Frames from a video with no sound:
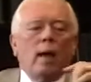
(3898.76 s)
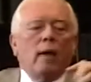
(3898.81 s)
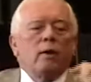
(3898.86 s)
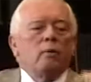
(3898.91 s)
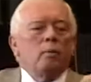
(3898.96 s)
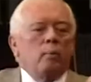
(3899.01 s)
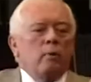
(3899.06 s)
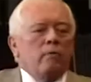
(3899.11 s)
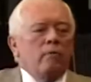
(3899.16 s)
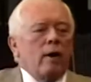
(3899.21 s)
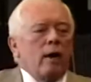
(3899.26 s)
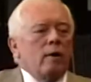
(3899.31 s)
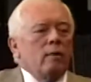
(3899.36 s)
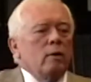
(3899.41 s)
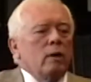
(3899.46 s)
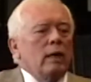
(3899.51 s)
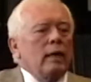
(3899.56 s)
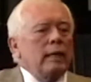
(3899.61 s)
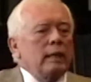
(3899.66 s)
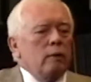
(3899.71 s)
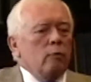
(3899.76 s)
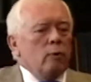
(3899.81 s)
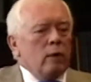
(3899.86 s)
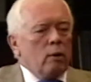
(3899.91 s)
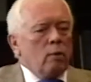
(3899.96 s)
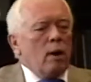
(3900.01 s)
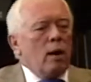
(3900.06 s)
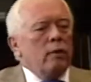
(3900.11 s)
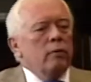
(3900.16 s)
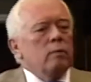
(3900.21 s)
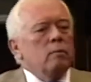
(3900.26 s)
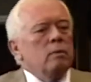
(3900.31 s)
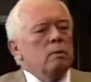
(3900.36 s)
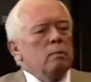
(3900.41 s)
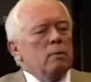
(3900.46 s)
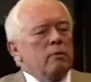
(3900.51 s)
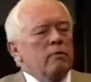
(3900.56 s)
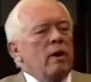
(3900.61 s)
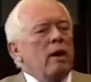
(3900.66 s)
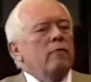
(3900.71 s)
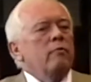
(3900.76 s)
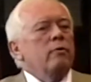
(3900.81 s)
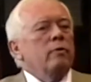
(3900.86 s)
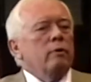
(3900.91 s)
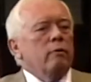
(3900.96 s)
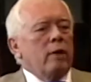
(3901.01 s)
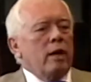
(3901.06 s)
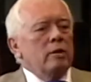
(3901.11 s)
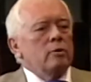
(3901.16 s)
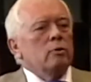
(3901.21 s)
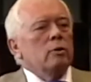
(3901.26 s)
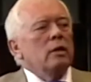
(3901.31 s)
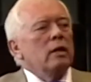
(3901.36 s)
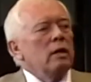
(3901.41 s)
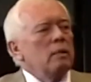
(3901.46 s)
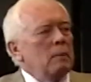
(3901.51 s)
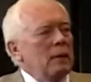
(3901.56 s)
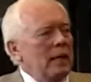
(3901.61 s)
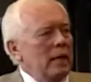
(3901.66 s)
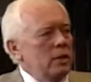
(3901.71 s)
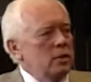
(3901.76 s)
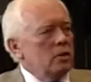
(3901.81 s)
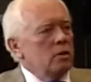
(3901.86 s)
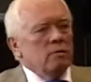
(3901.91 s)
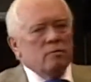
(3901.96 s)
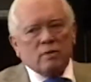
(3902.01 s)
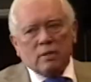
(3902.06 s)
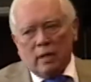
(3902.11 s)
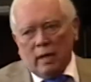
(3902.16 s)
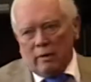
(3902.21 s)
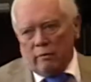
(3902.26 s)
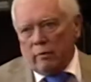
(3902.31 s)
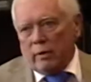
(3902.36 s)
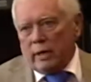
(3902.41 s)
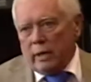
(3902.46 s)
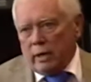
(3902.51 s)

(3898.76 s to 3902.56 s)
had to provide, Lincoln required them to provide for the gradual elimination of slavery